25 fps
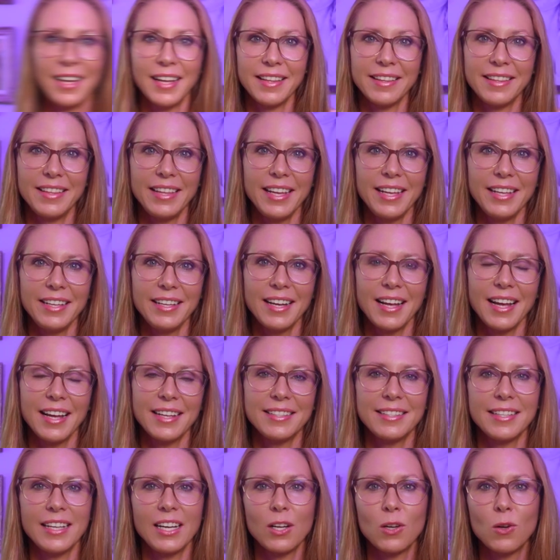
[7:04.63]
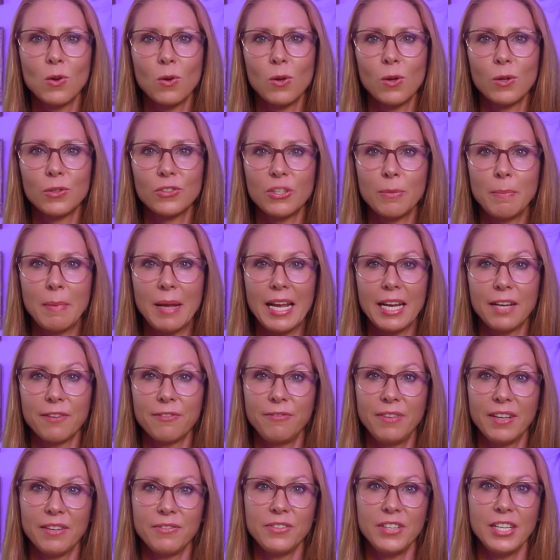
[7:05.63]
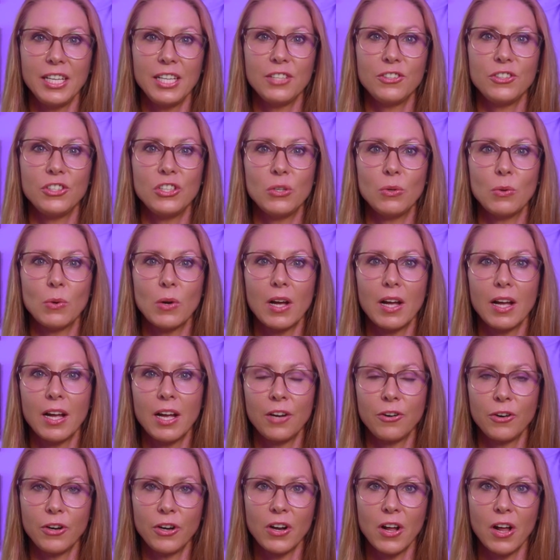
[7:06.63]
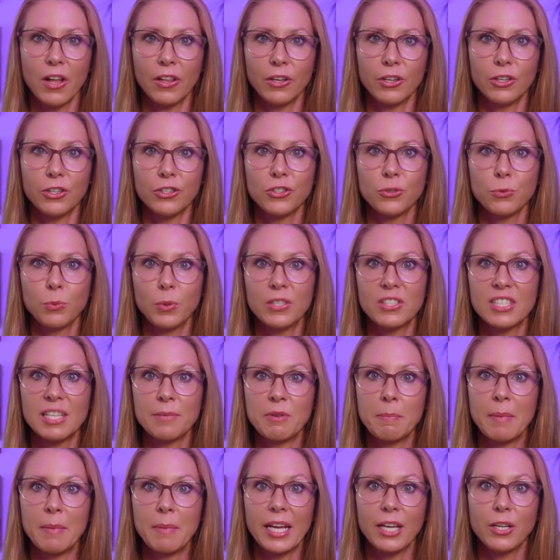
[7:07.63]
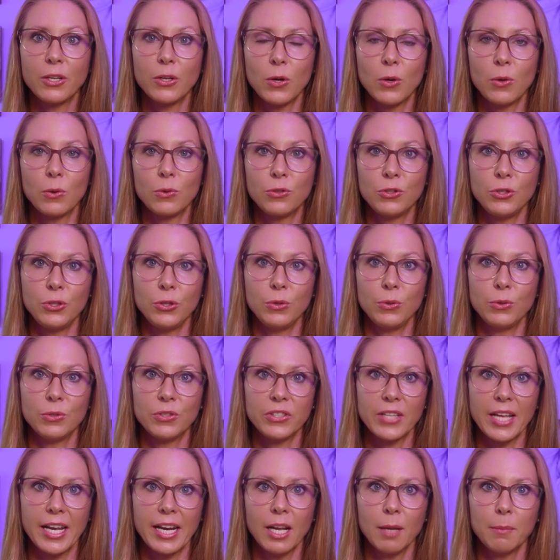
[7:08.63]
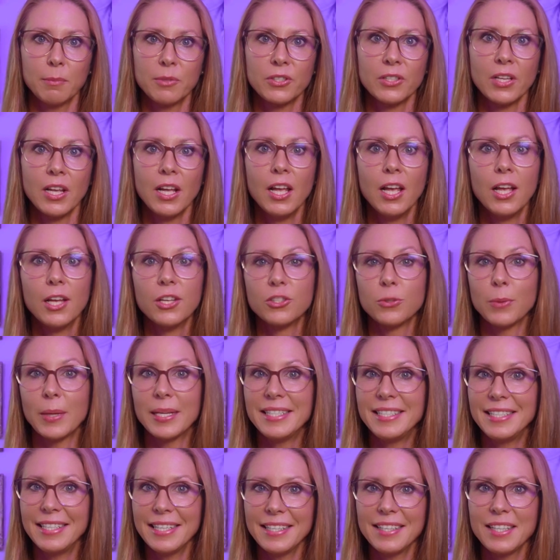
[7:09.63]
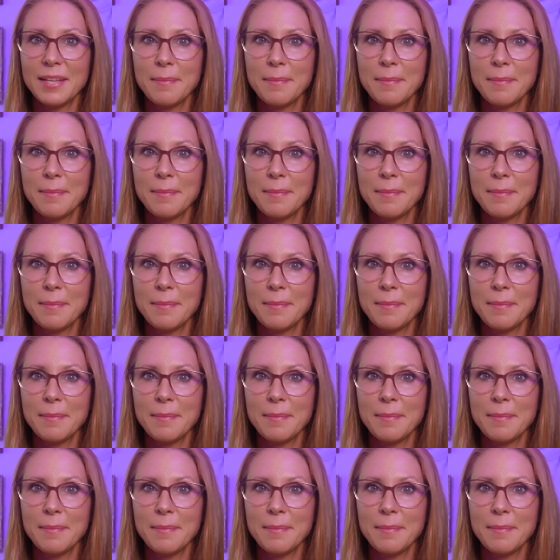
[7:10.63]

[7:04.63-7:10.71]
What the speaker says: Then I set a goal to make $50 to $100 with some of my go-to setups. So I did the